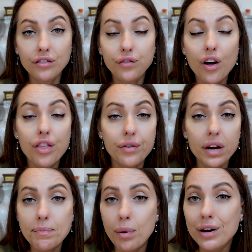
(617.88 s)
for
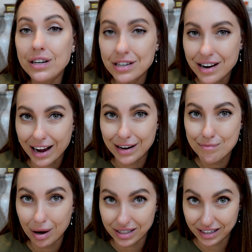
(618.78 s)

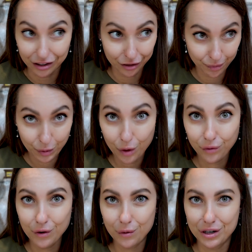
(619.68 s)
3.9% of
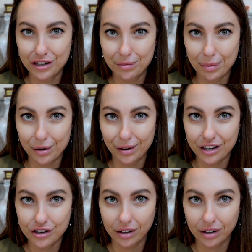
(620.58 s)
Norwegian population.